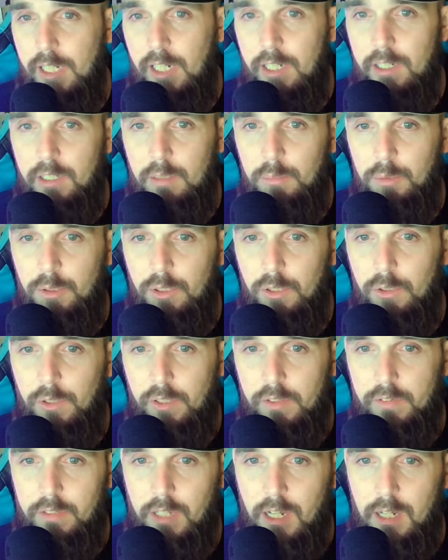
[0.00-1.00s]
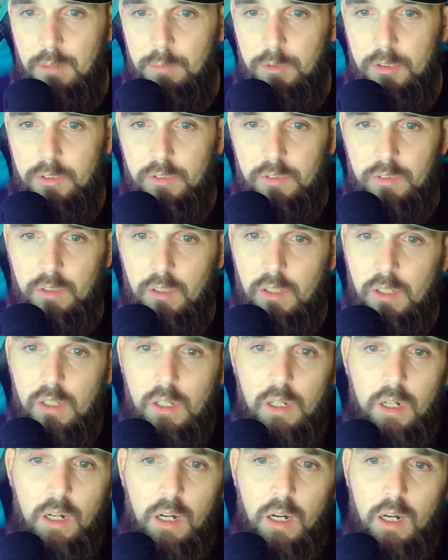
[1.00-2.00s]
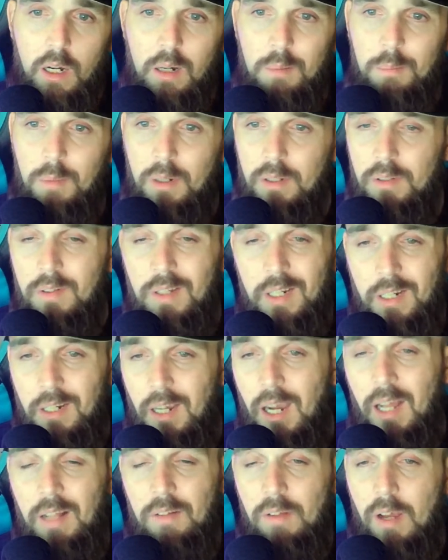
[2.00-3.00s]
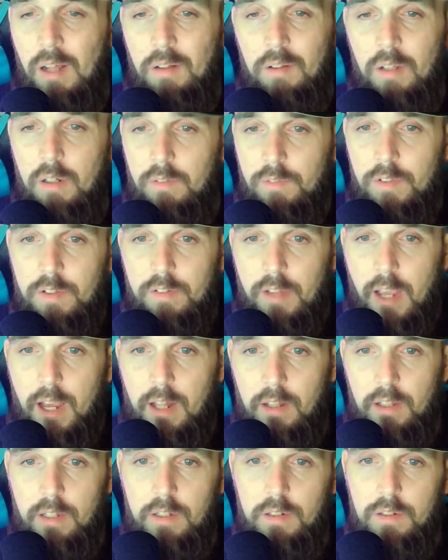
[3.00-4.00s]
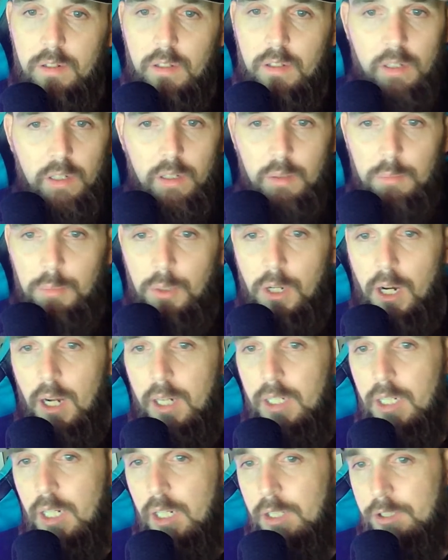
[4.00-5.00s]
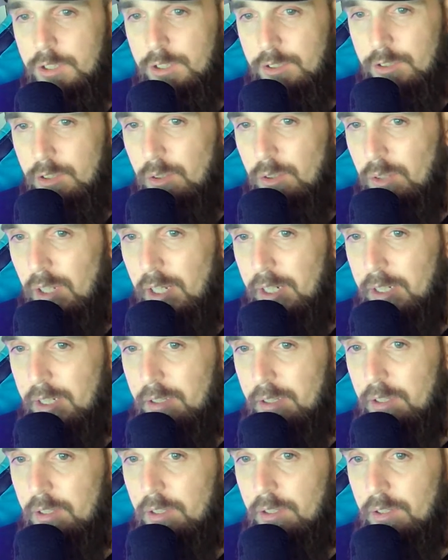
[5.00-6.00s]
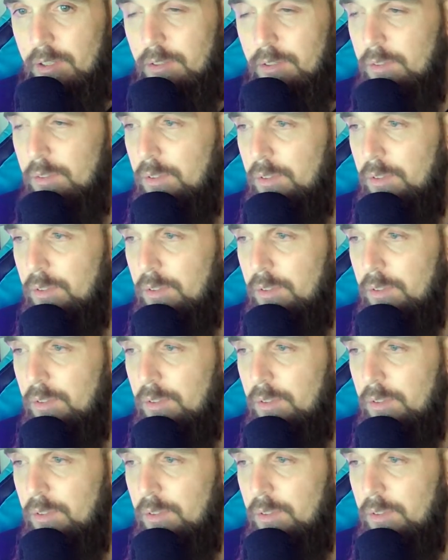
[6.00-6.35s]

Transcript: I got him and Logan Thomas. I love the talent, but I just don't like the